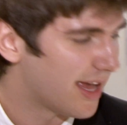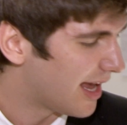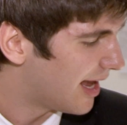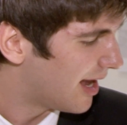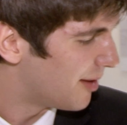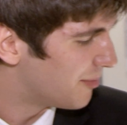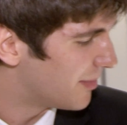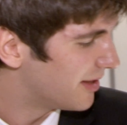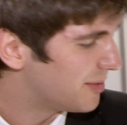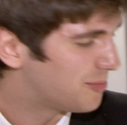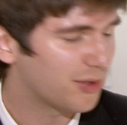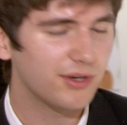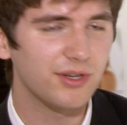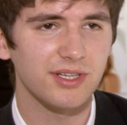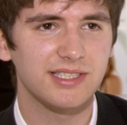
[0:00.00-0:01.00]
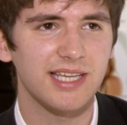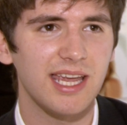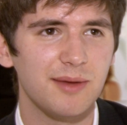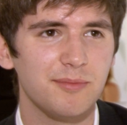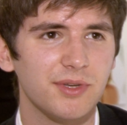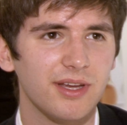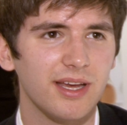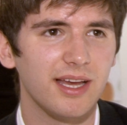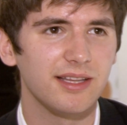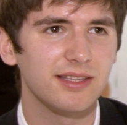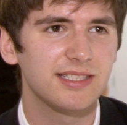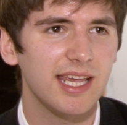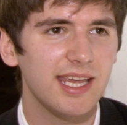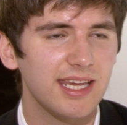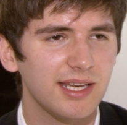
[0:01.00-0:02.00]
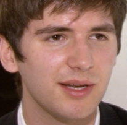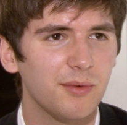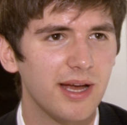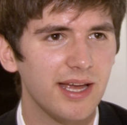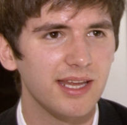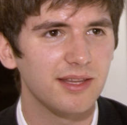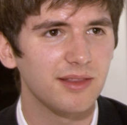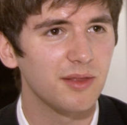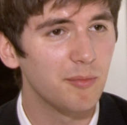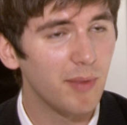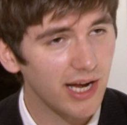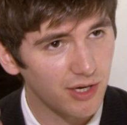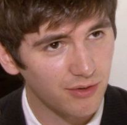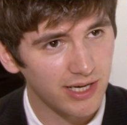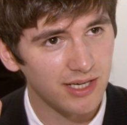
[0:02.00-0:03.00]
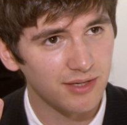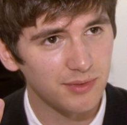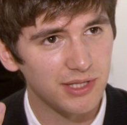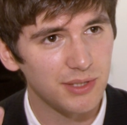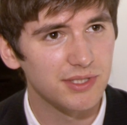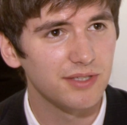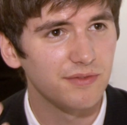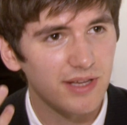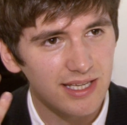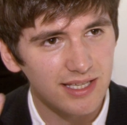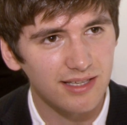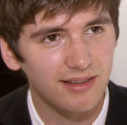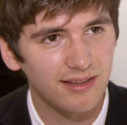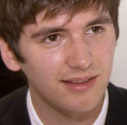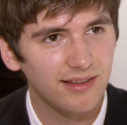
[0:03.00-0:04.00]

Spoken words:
And the product aimed at taking away the migraine, reduce of heat,